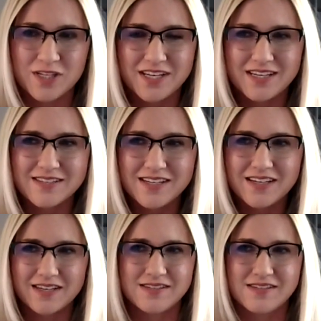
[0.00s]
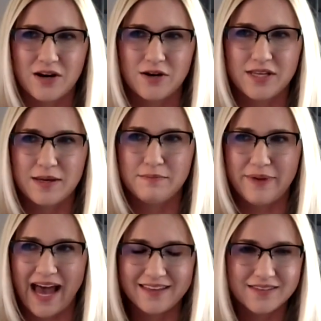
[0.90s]
which isn't necessarily a
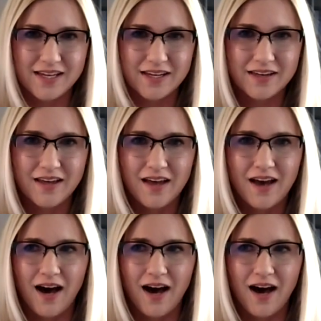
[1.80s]
bad thing,